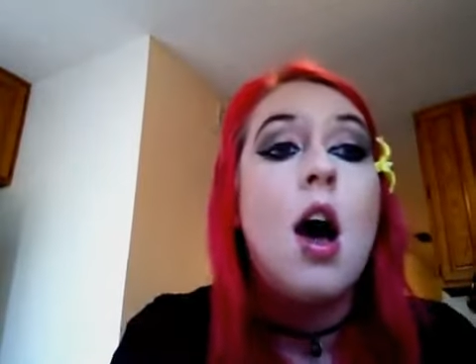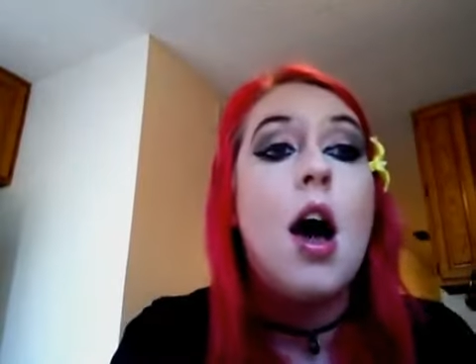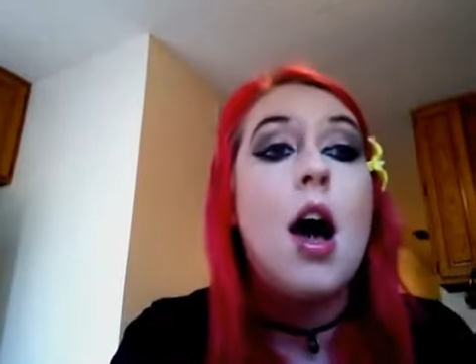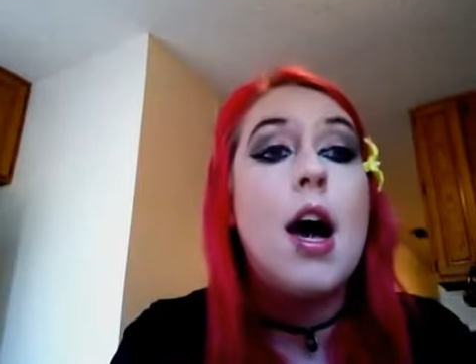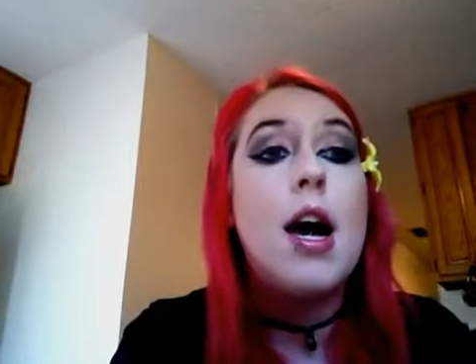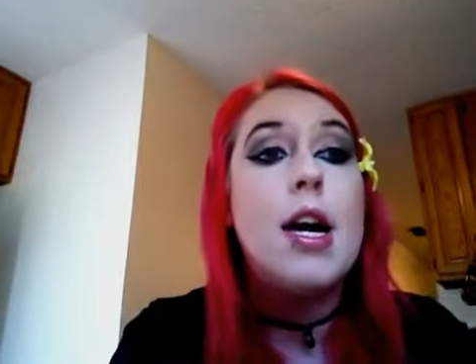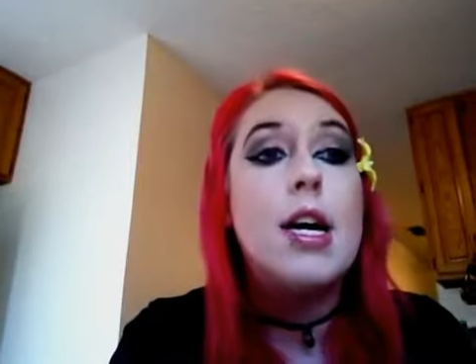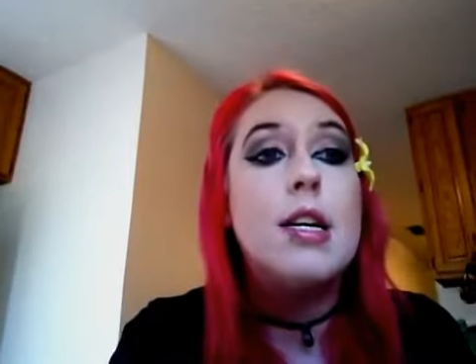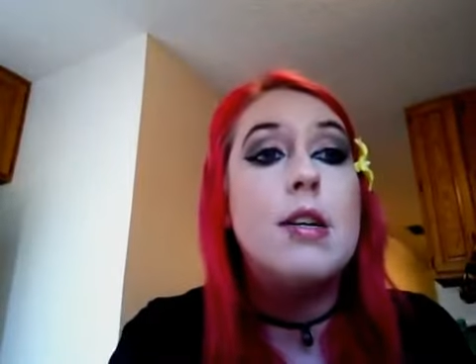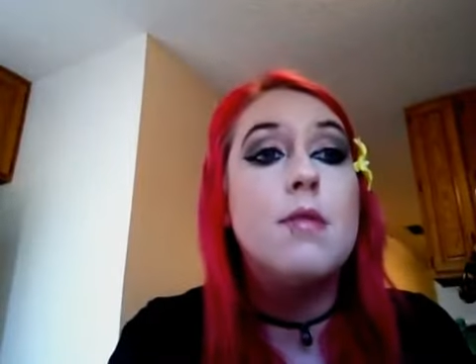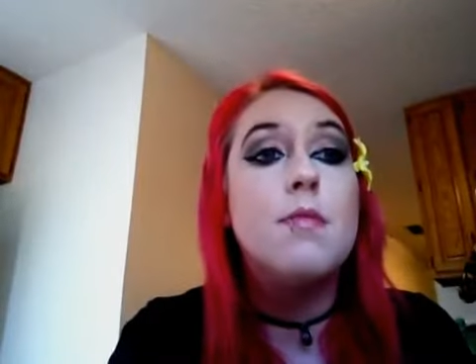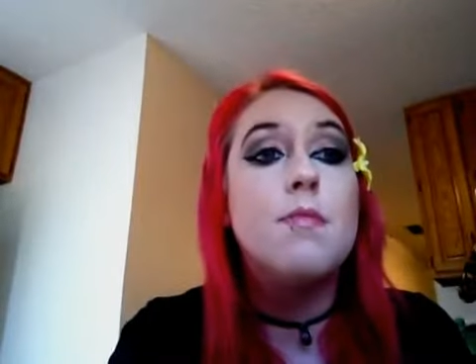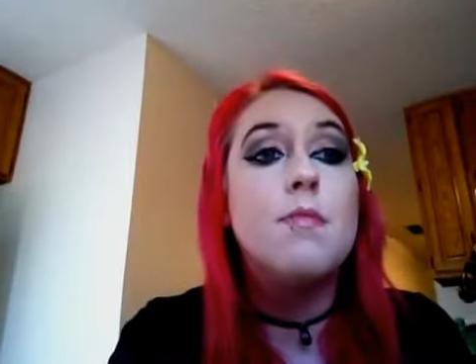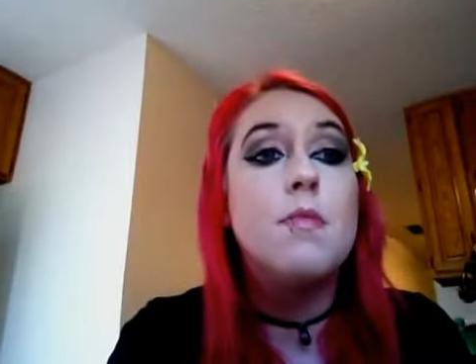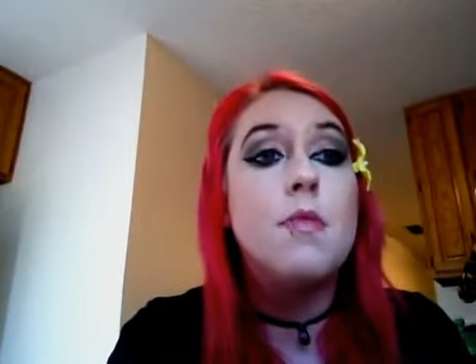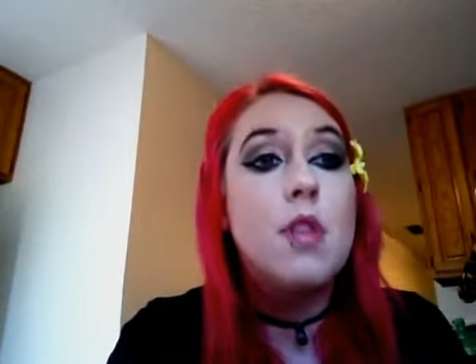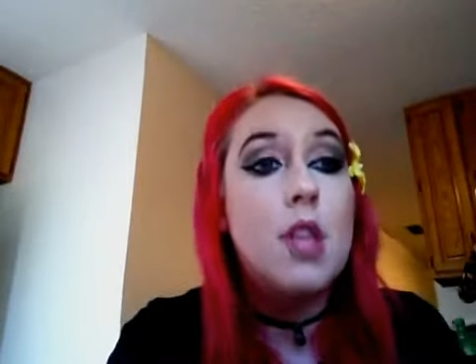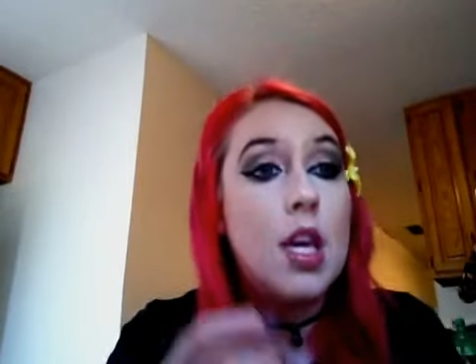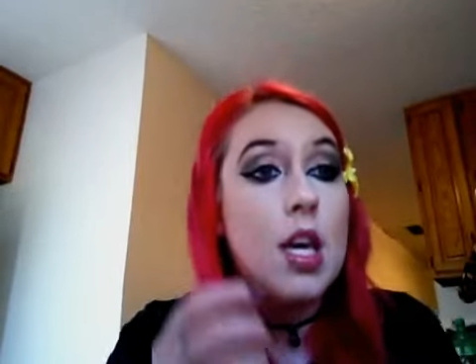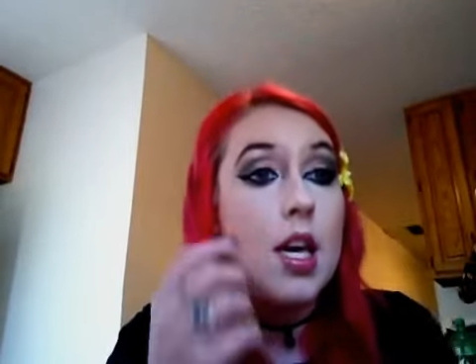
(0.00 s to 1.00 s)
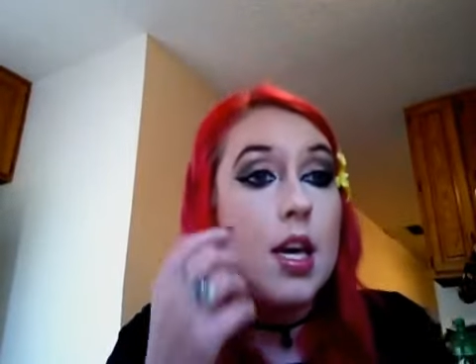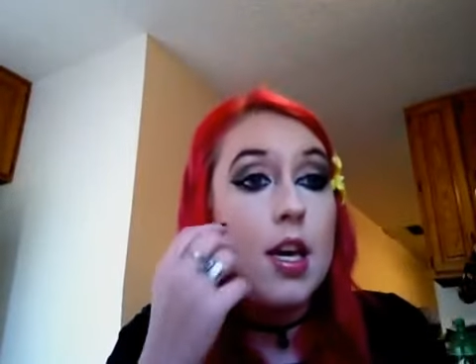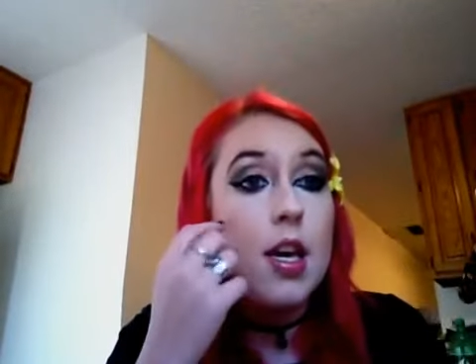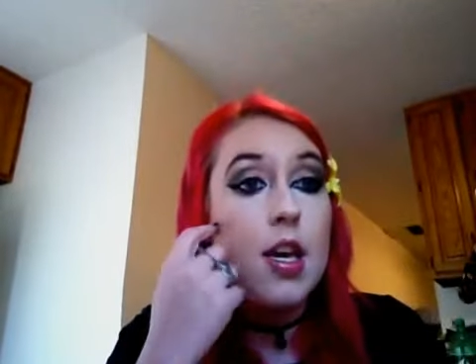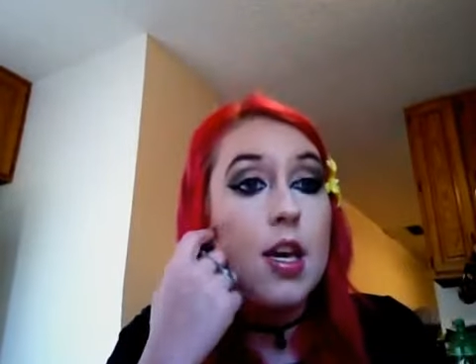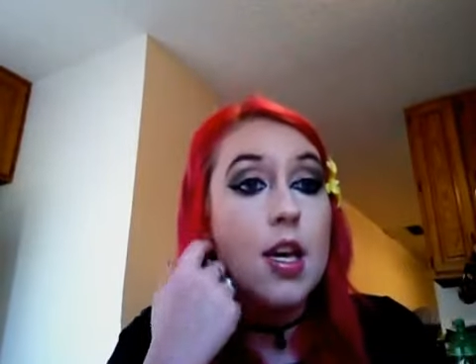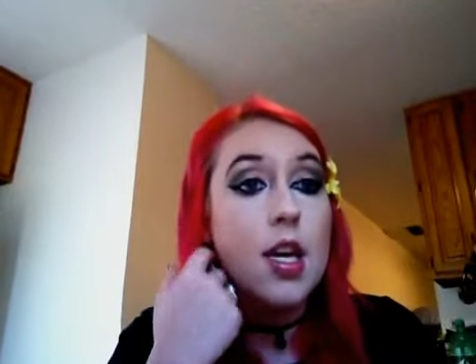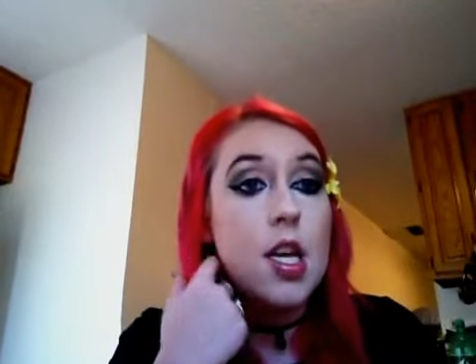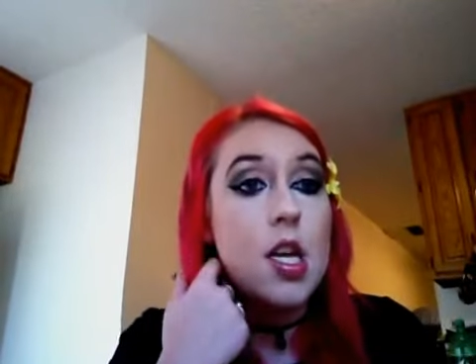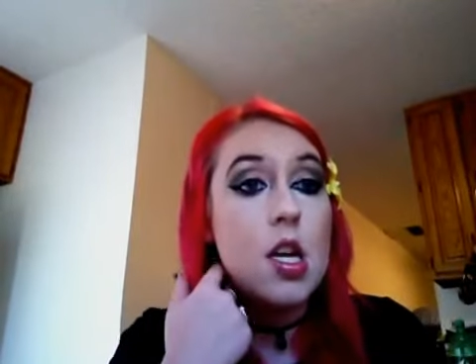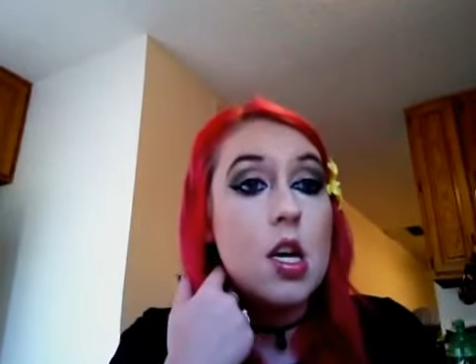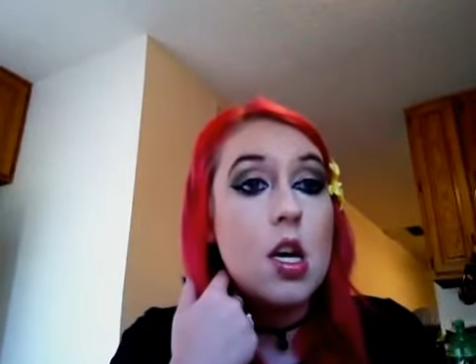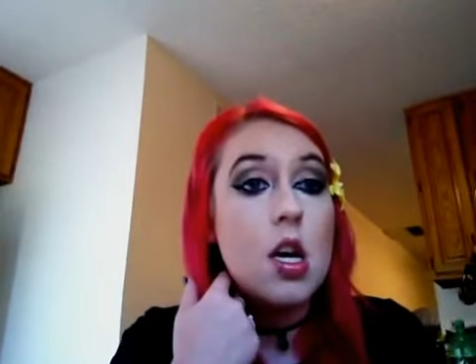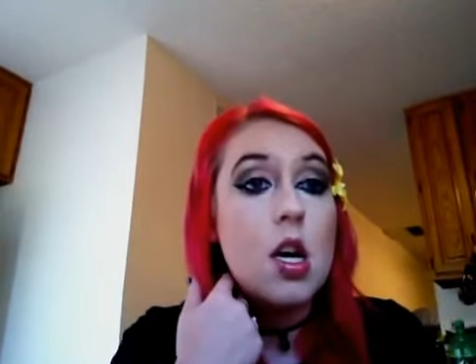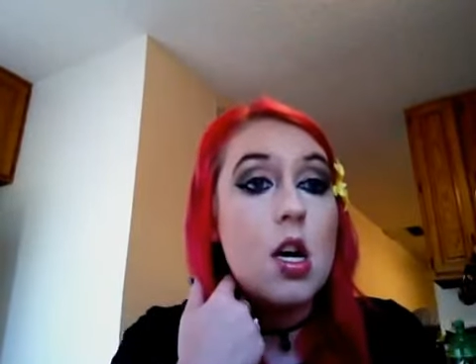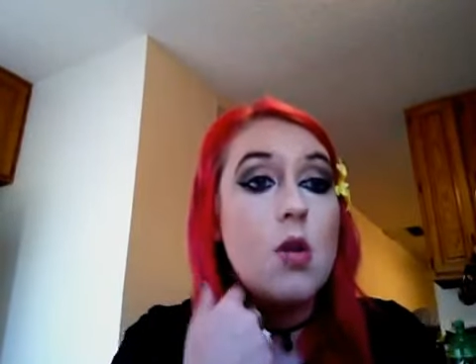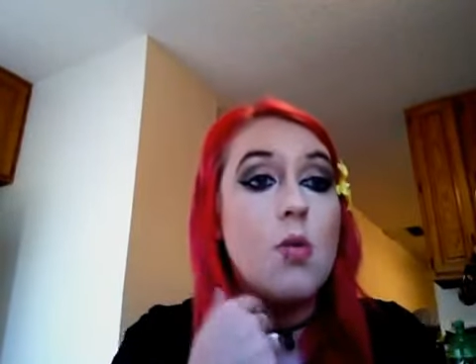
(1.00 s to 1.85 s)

Then